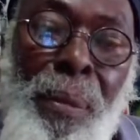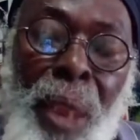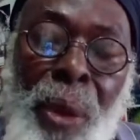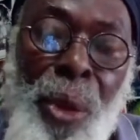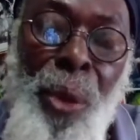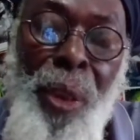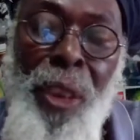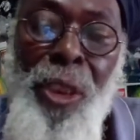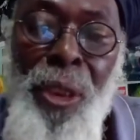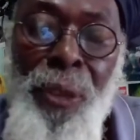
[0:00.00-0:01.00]
Can't go to a
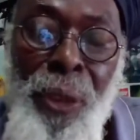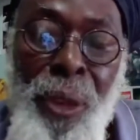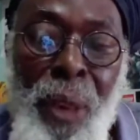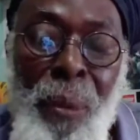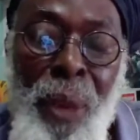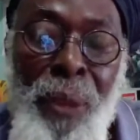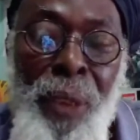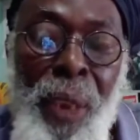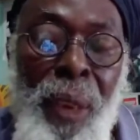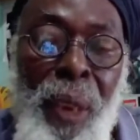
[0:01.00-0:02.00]
Haitian fund and man
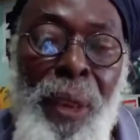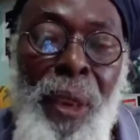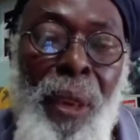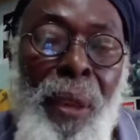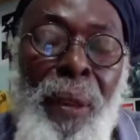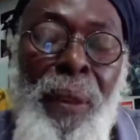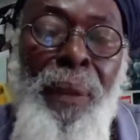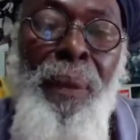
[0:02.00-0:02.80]
fight that, say, no.